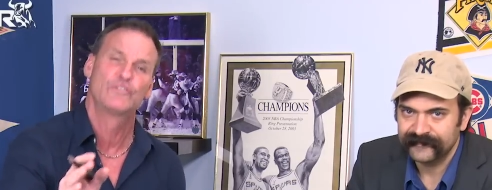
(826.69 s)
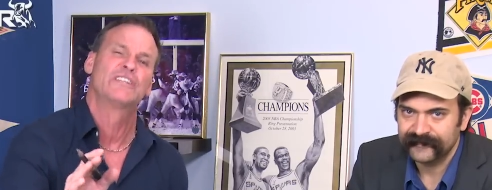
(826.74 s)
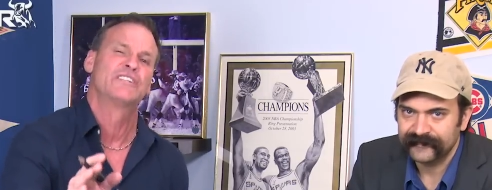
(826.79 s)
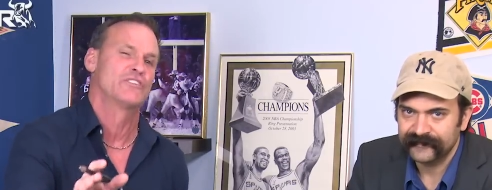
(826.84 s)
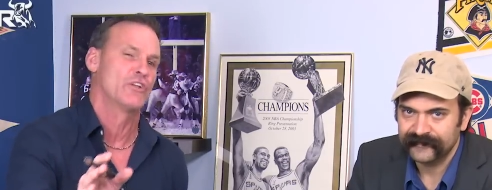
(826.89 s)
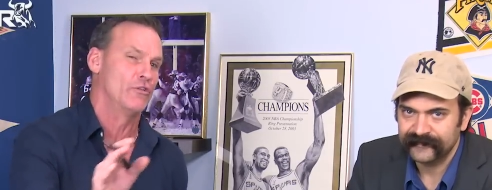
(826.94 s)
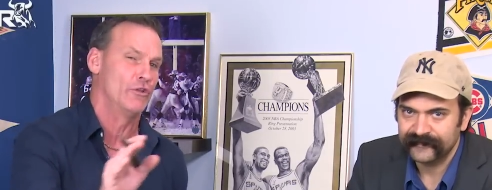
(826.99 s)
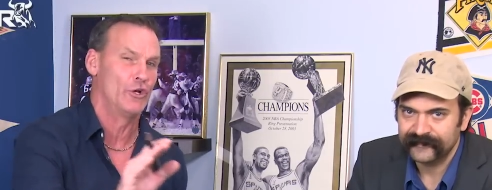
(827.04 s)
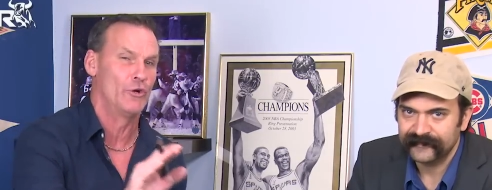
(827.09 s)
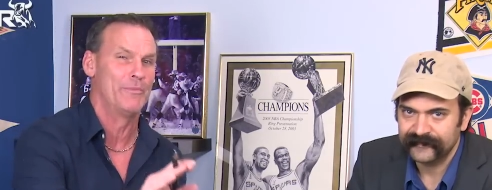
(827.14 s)

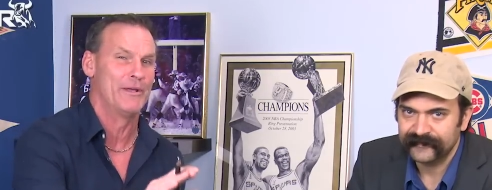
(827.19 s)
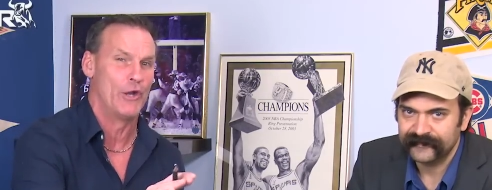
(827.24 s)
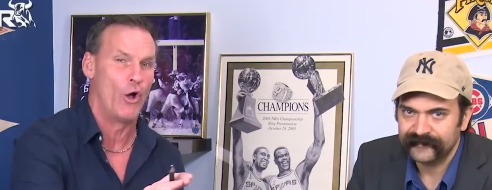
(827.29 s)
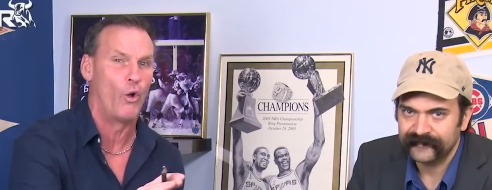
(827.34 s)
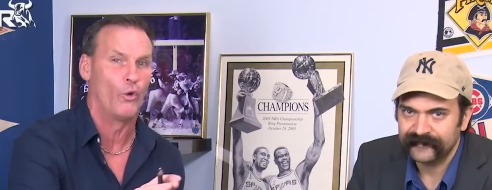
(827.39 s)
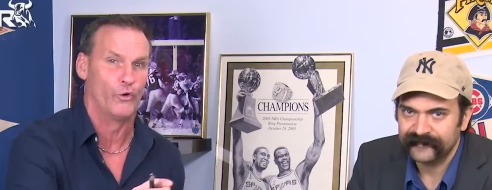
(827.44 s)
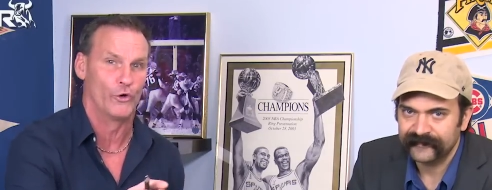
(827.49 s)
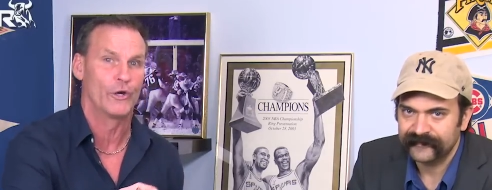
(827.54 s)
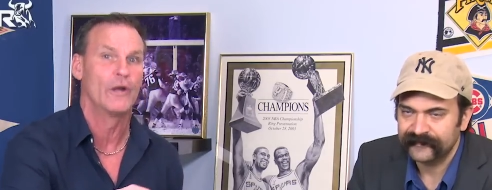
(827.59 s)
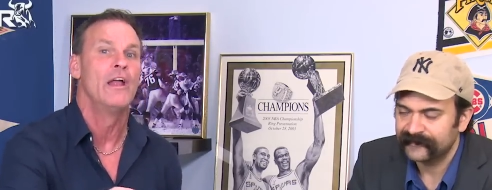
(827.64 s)
Speaker 1: He's a little bit
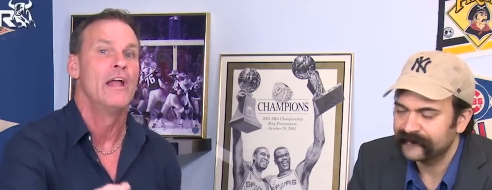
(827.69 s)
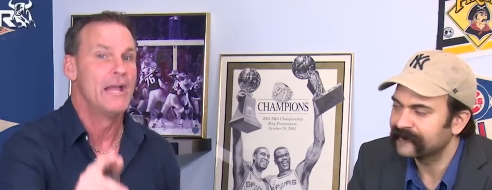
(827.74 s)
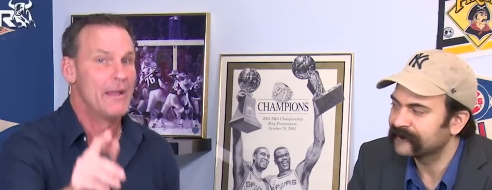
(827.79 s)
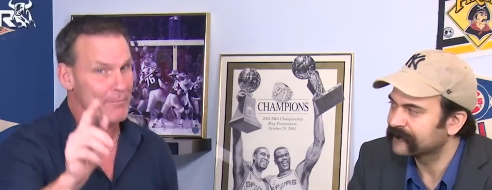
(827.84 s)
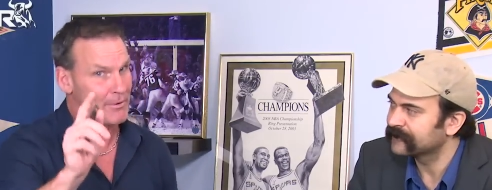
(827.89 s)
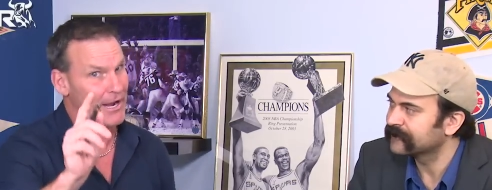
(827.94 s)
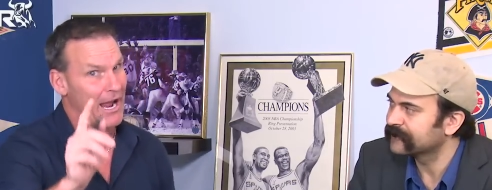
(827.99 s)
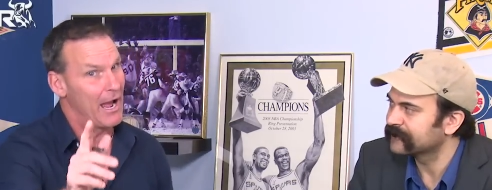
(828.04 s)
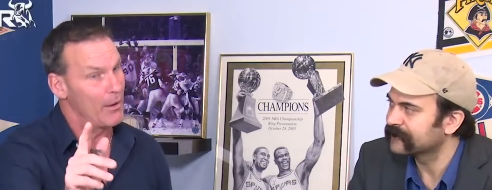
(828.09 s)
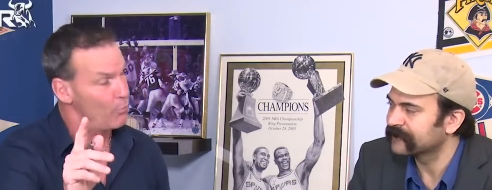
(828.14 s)
older,
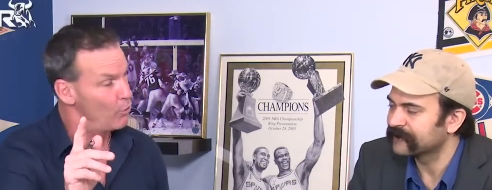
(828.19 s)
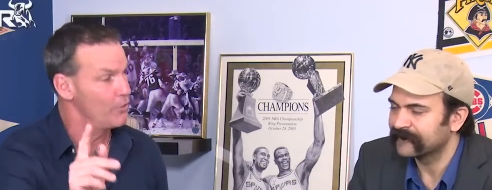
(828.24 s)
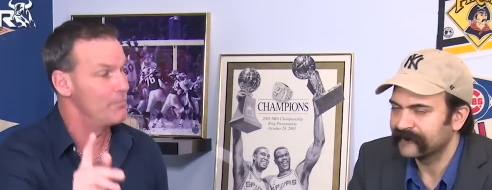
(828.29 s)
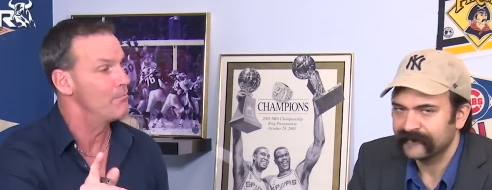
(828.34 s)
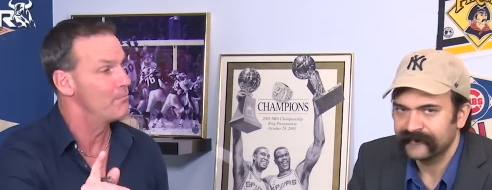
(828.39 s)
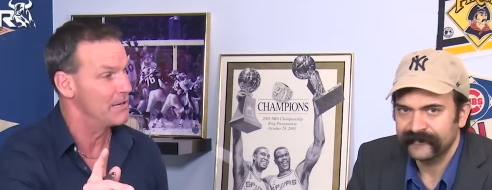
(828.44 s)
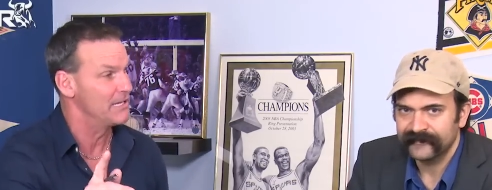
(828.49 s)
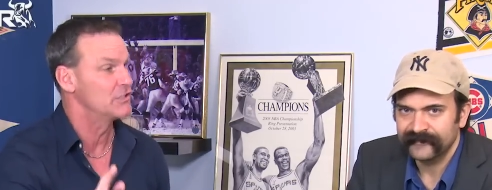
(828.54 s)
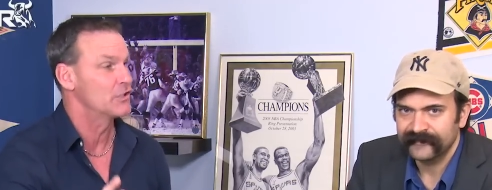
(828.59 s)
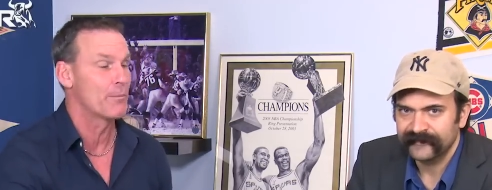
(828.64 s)
but I wouldn't
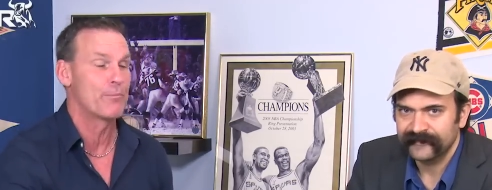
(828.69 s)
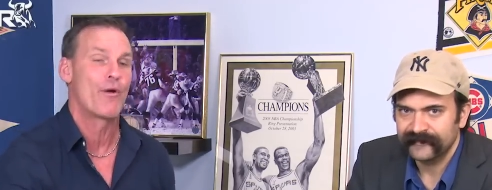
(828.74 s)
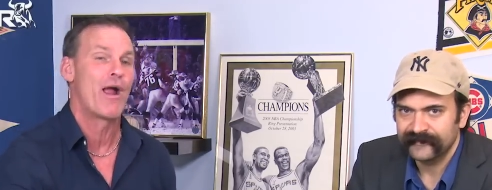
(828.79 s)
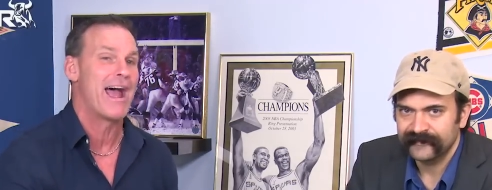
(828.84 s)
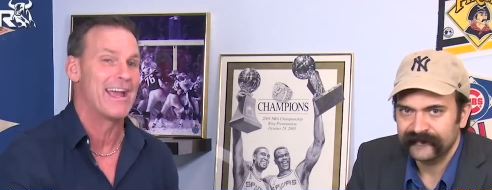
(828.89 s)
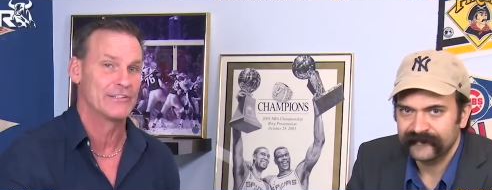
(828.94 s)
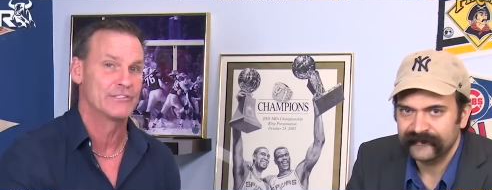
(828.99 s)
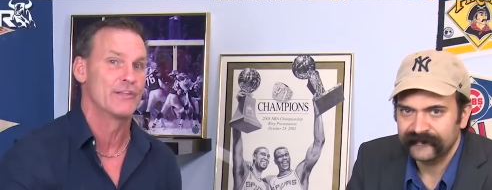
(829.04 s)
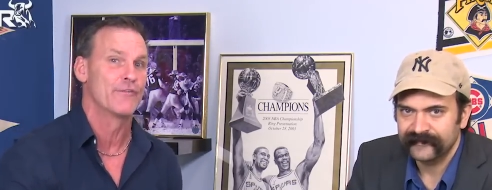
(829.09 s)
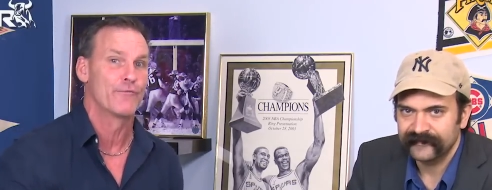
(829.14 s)
be
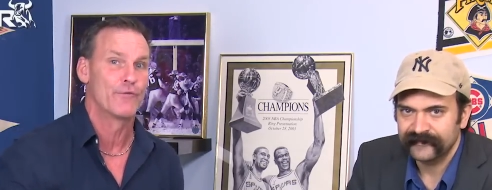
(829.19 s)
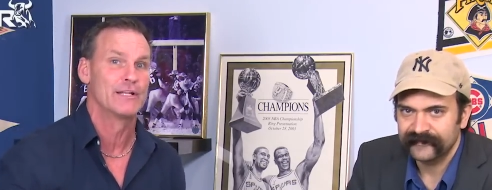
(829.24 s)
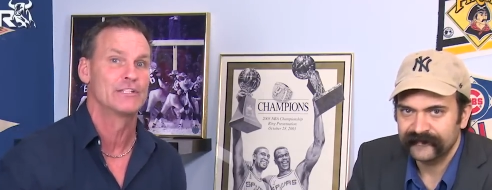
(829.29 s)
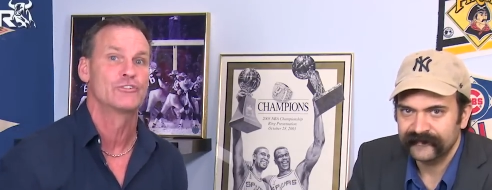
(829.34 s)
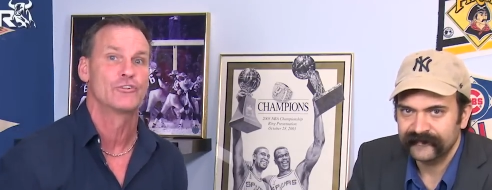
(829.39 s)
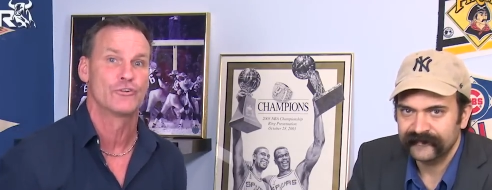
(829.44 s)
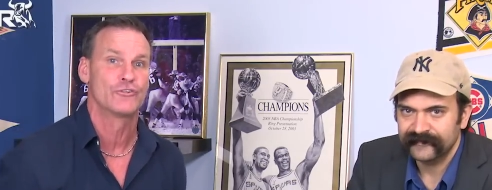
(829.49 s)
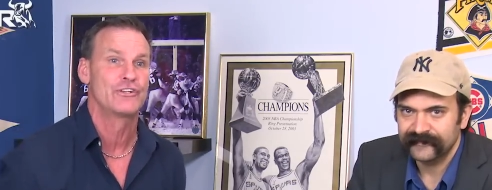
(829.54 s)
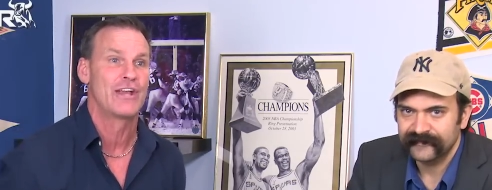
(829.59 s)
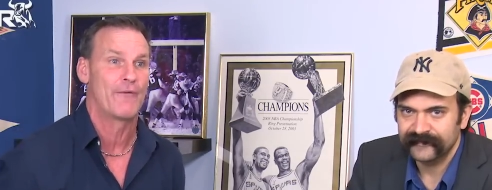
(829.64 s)
surprised if
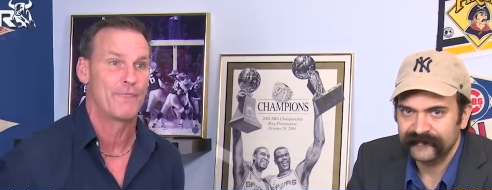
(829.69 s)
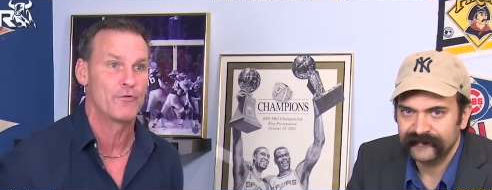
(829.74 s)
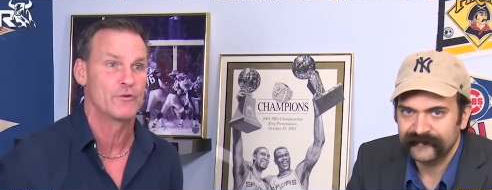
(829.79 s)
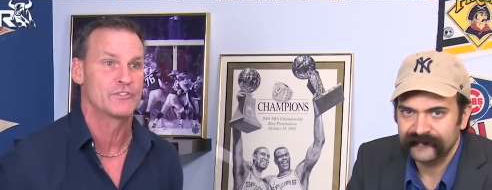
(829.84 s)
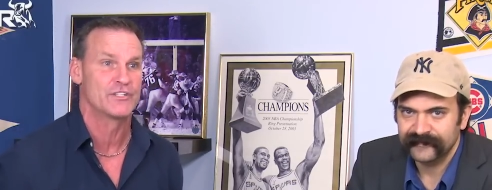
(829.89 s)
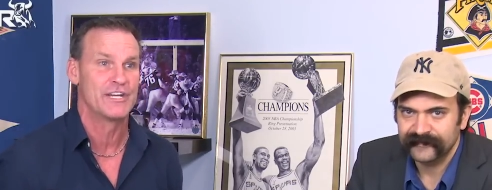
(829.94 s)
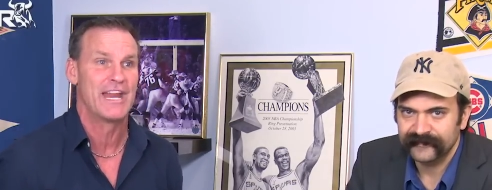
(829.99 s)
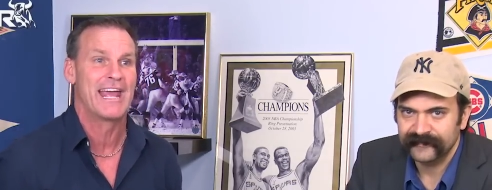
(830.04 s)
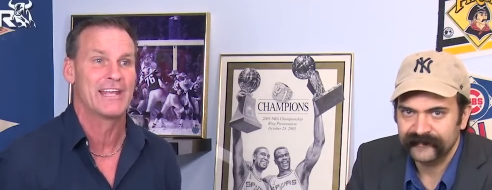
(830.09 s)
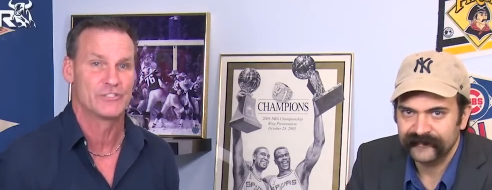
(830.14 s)
Richard
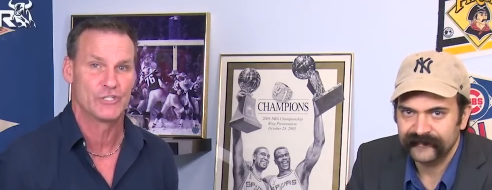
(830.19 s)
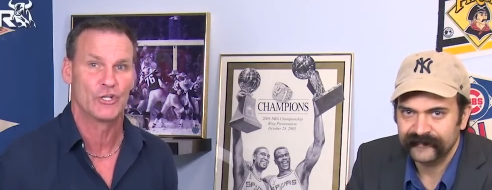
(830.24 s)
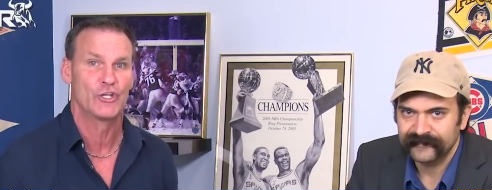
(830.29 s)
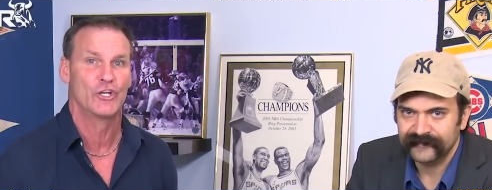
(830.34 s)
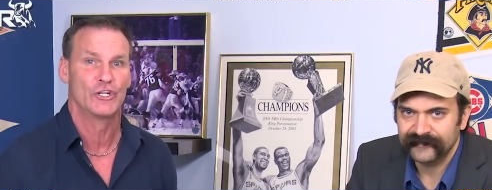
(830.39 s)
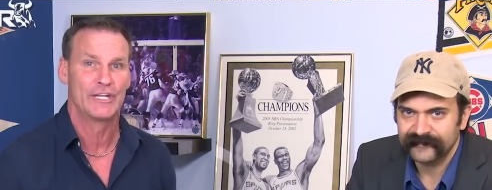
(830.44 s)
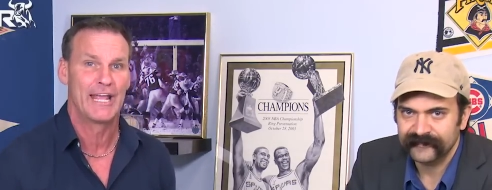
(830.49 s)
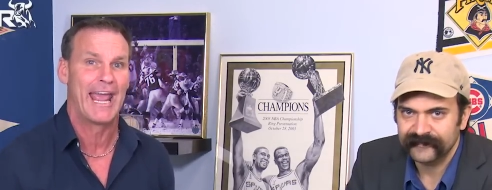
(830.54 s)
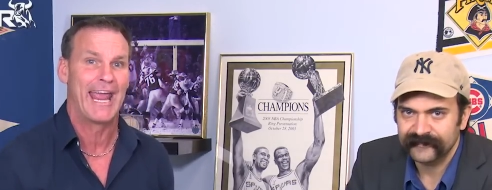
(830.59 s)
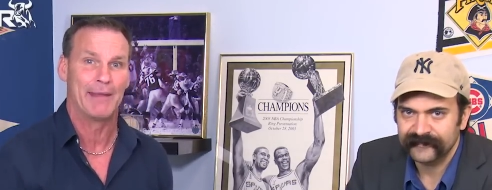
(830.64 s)
Jefferson has a
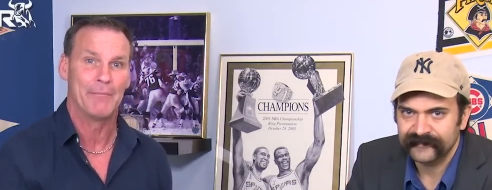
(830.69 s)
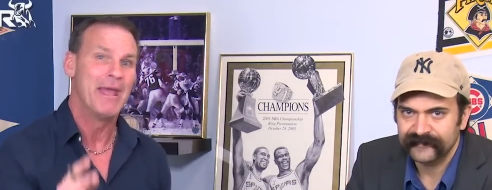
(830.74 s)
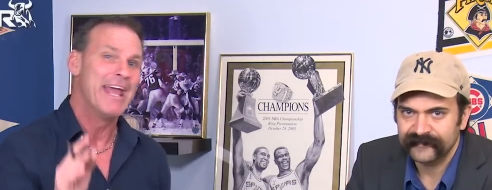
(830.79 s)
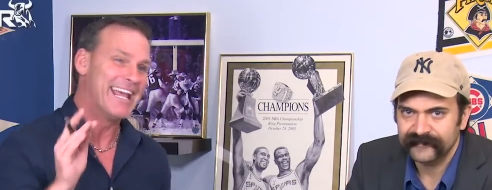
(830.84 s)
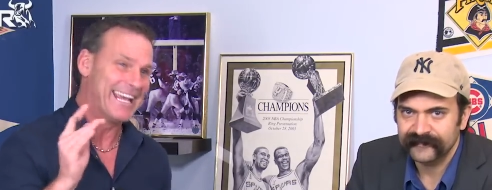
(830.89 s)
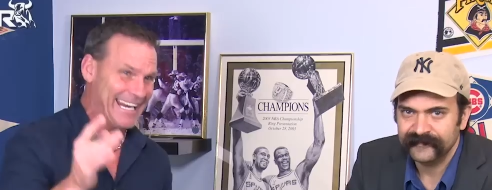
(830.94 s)
good game.